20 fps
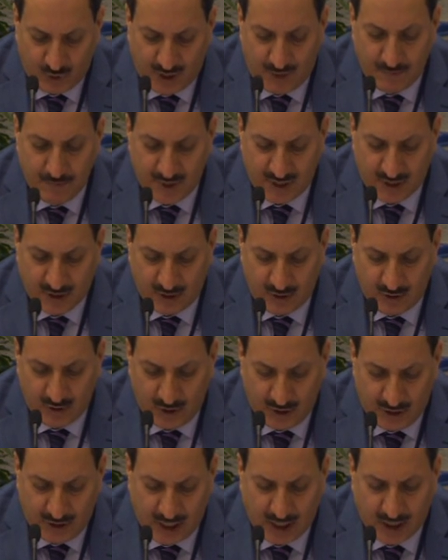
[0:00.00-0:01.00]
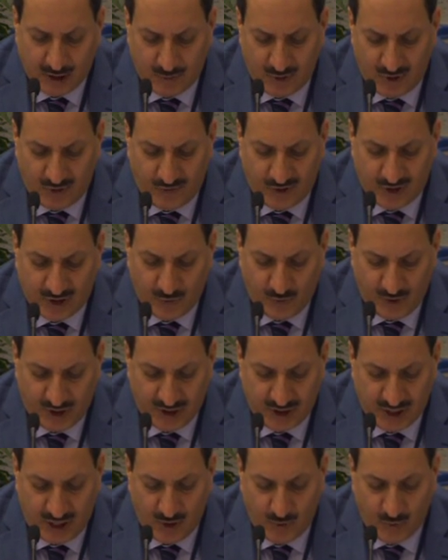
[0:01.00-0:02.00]
Globalization has
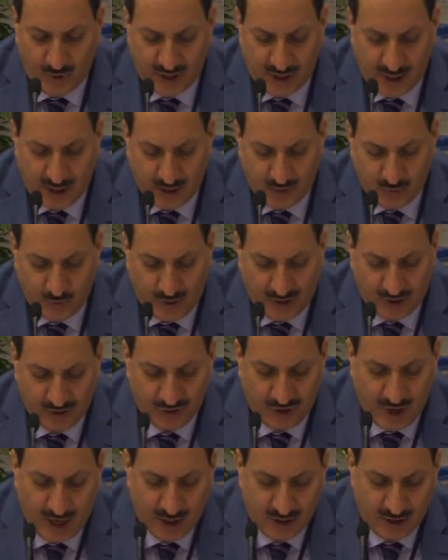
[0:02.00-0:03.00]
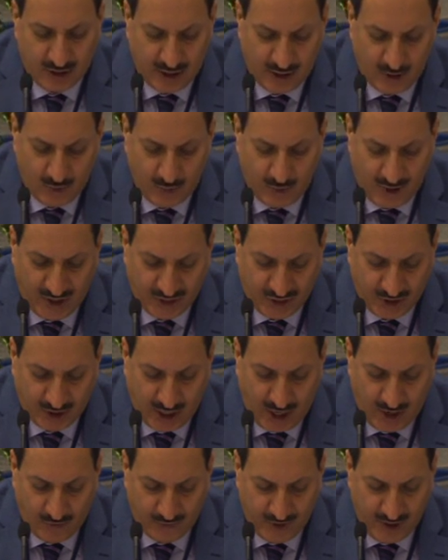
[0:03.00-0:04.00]
its positive impacts, but it also has
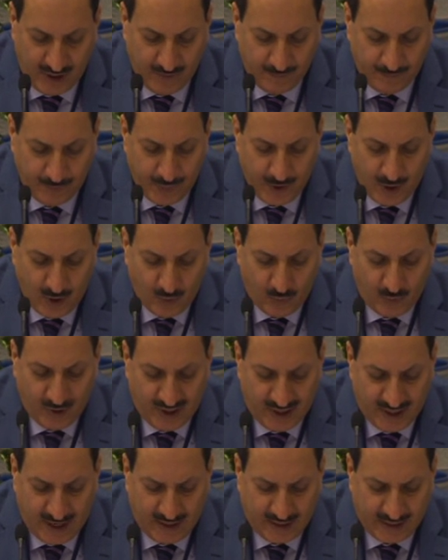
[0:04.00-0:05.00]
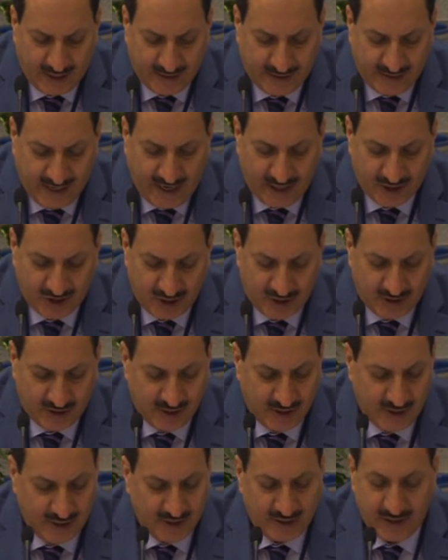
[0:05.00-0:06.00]
its negative impacts.
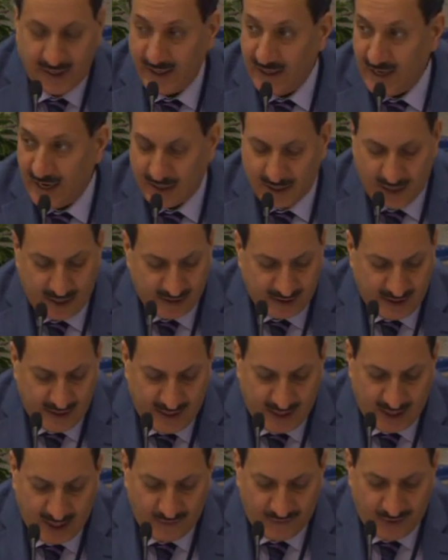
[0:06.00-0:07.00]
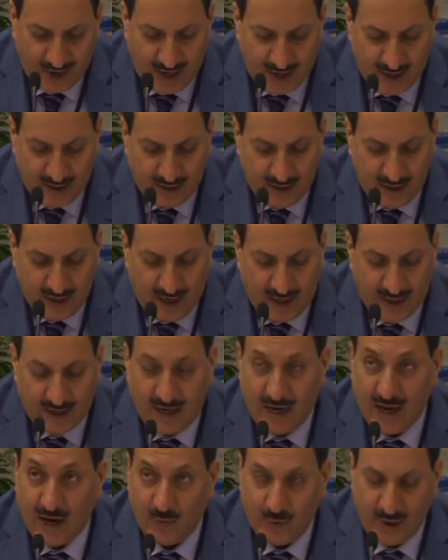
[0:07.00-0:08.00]
It can destroy certain
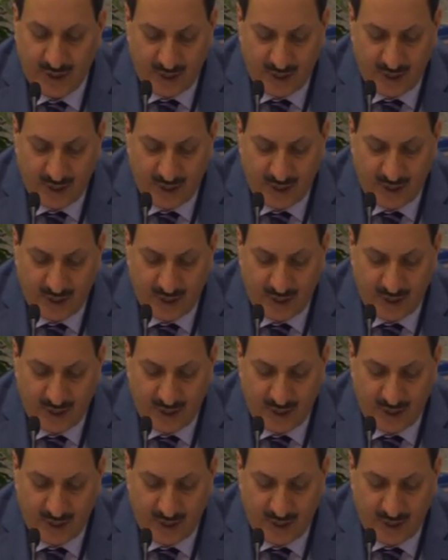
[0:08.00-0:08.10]
cultures